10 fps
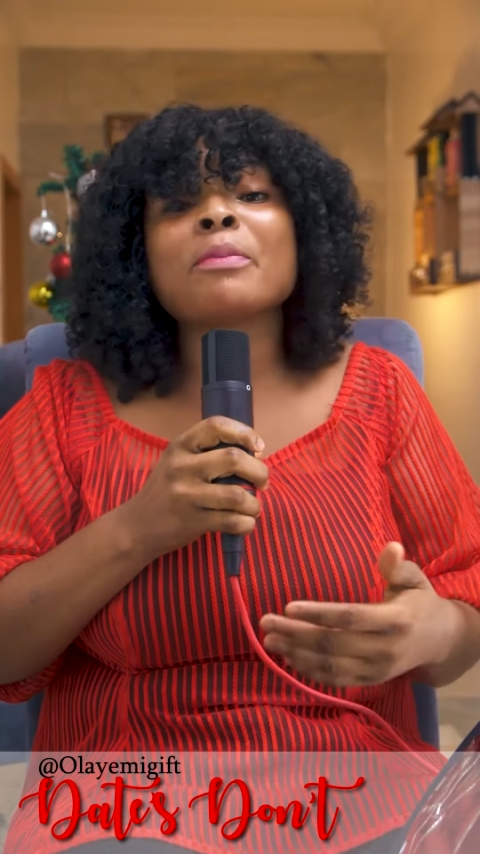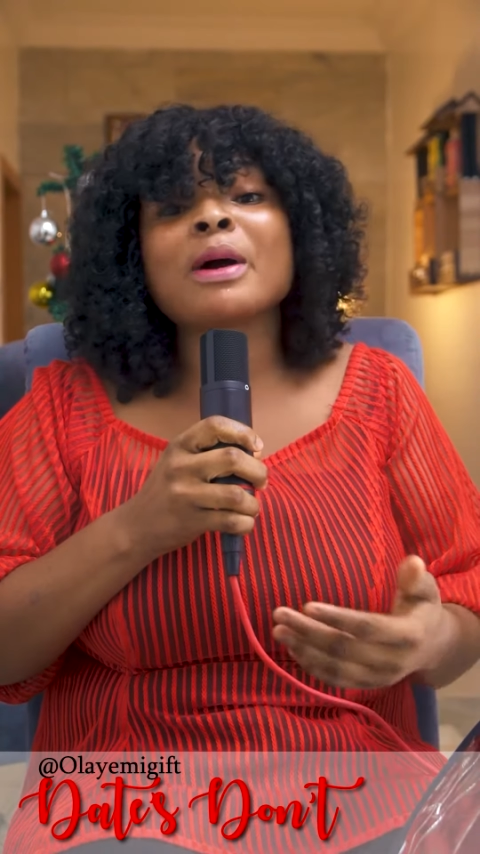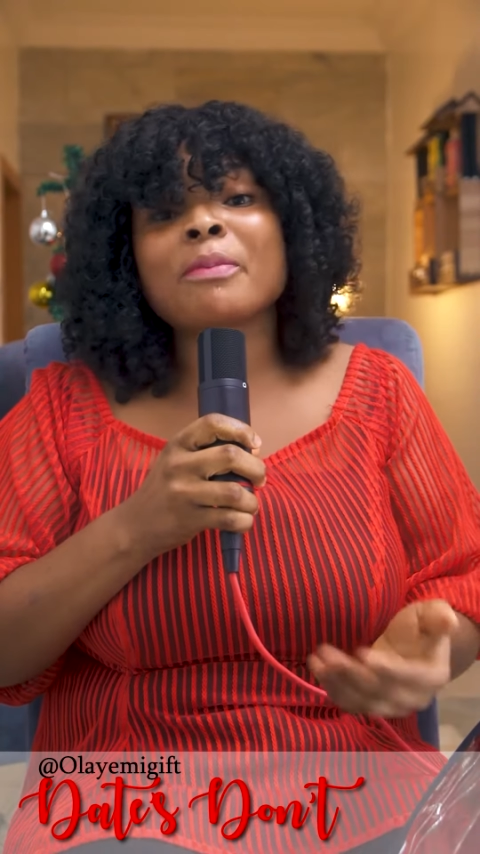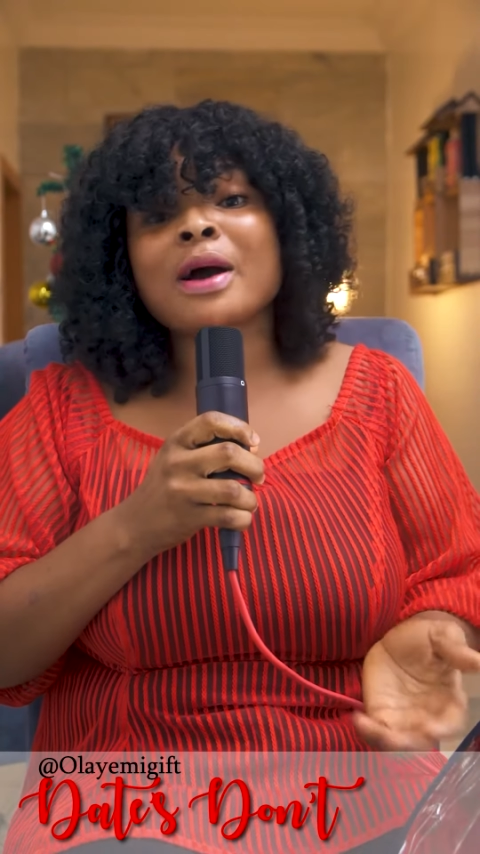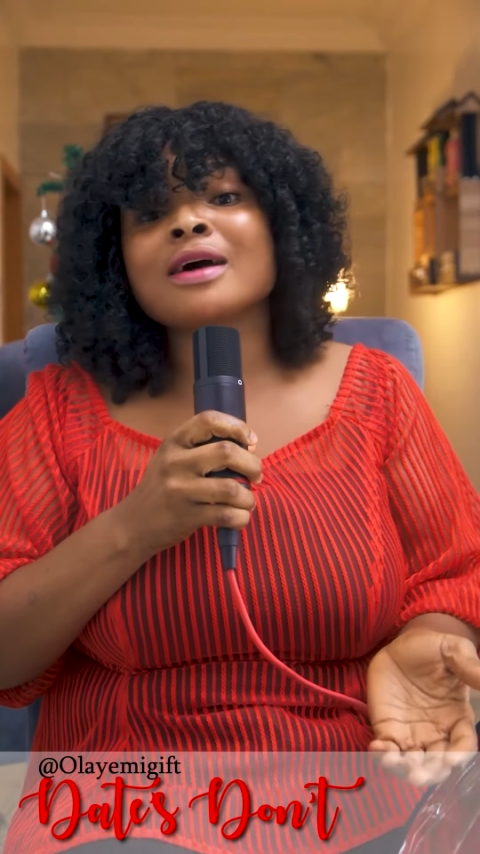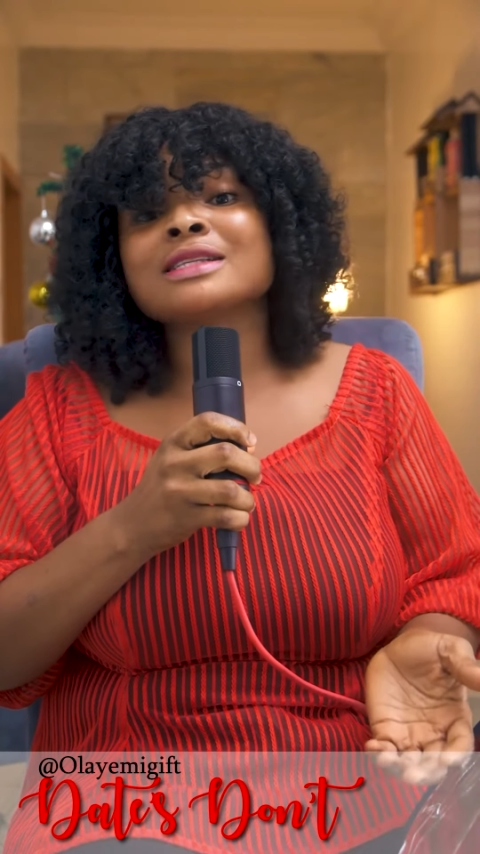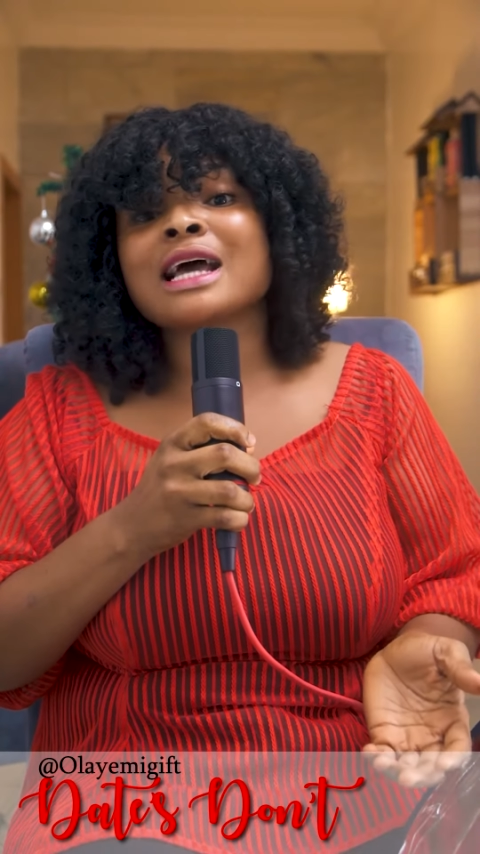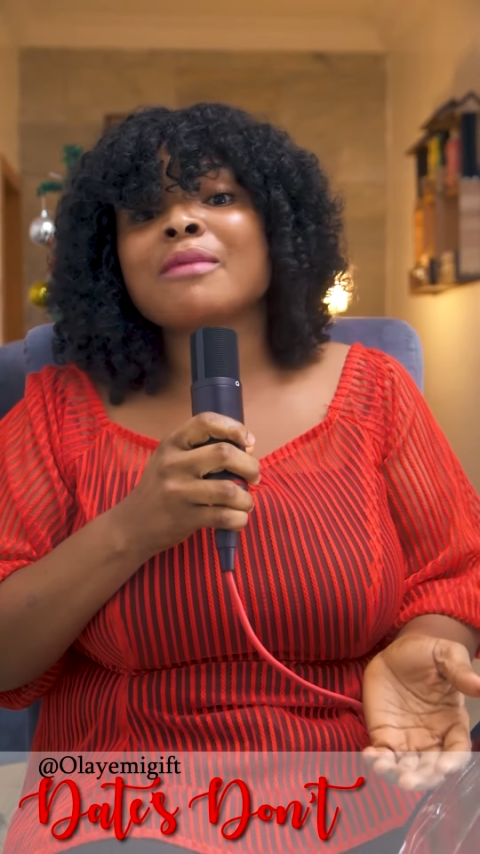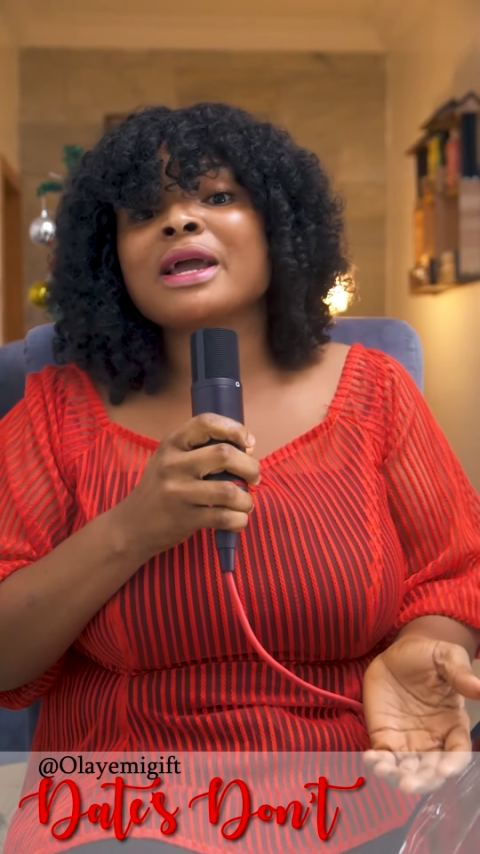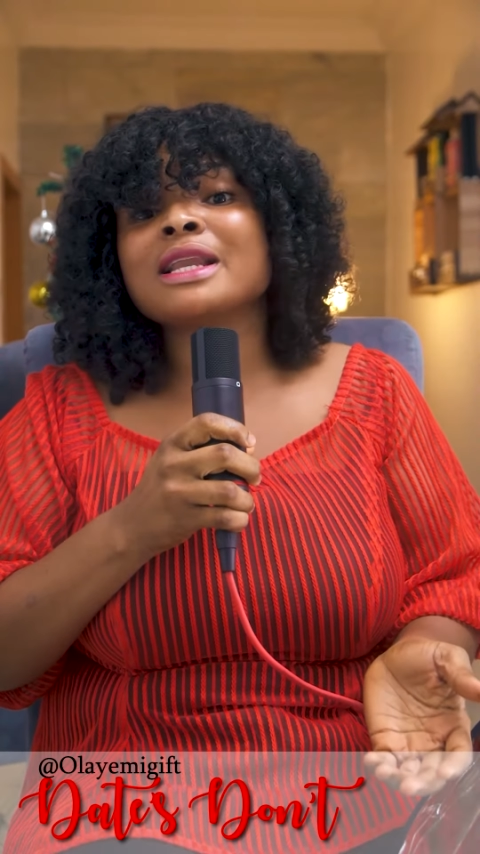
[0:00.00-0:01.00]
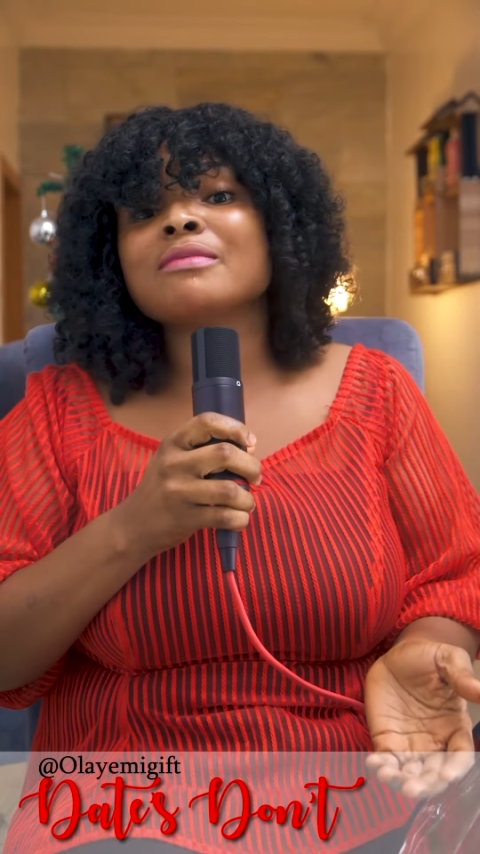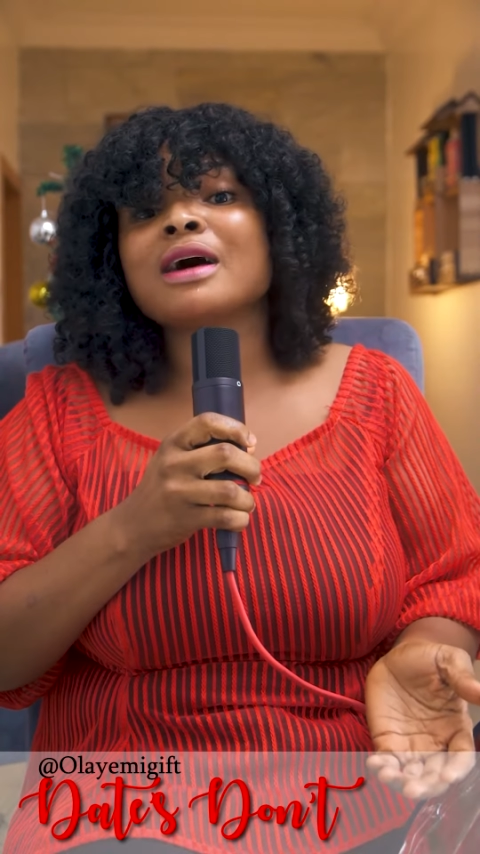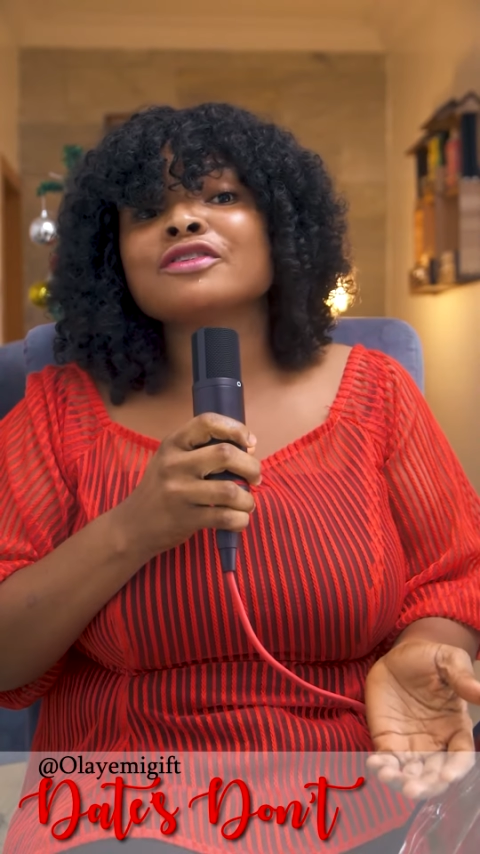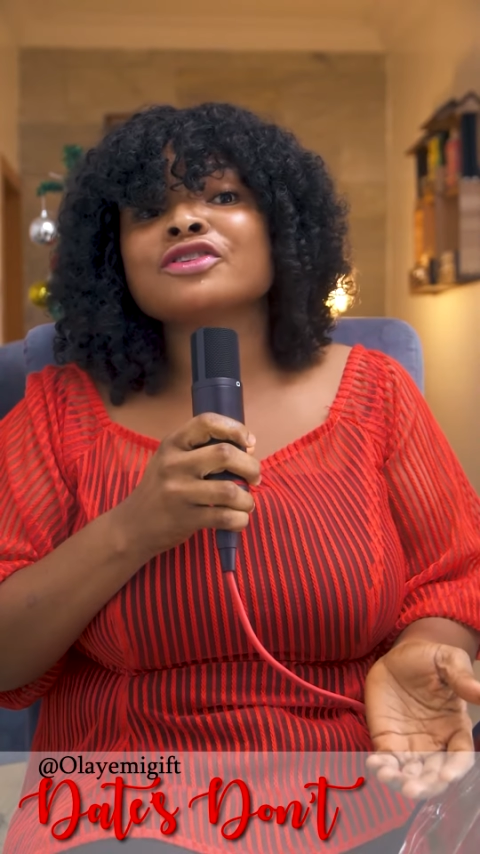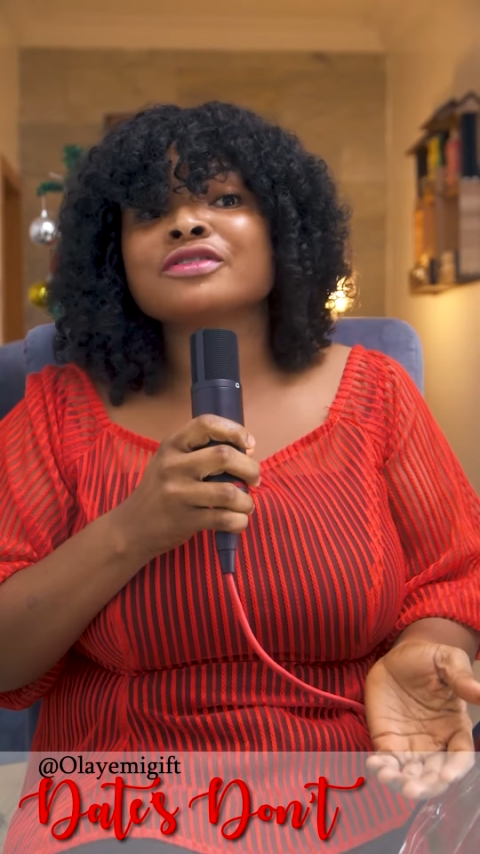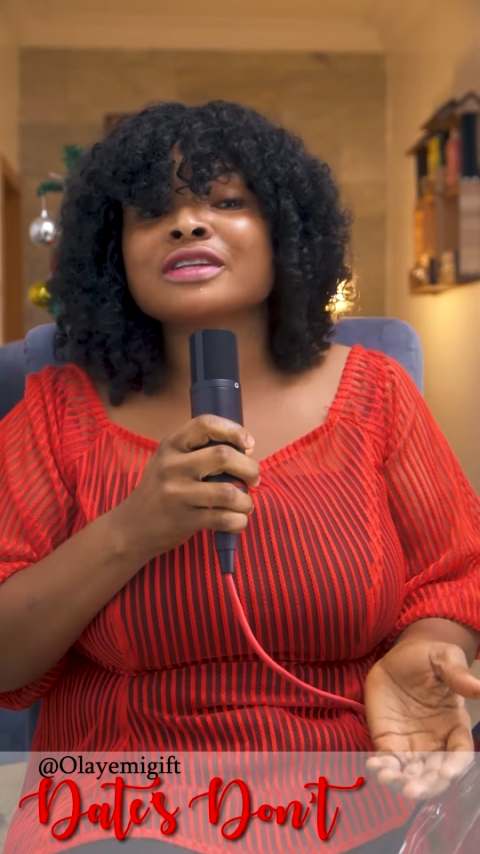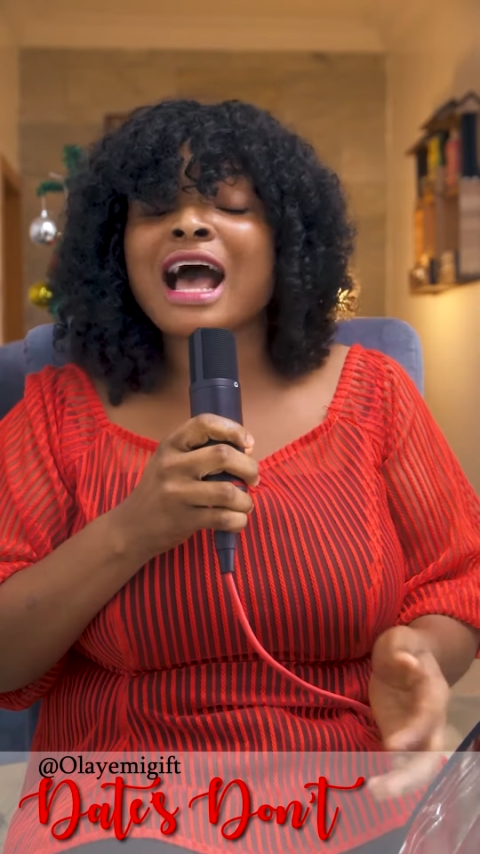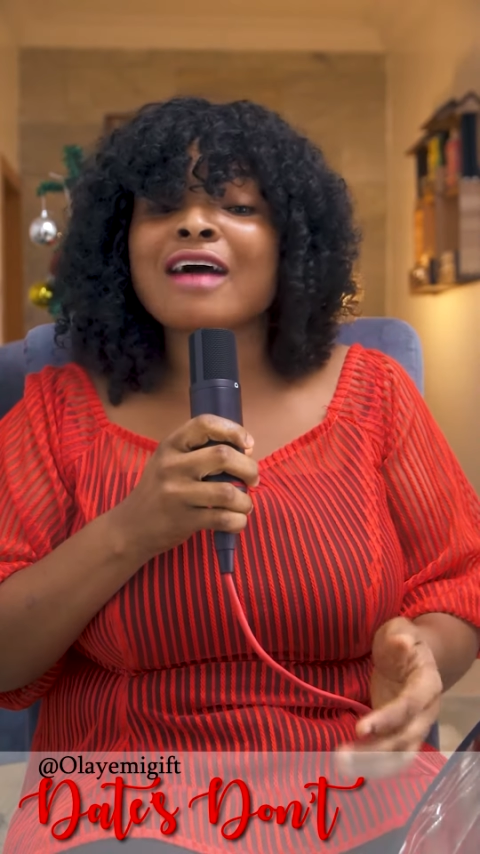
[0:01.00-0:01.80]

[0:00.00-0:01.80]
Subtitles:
papa house, there are many mansions.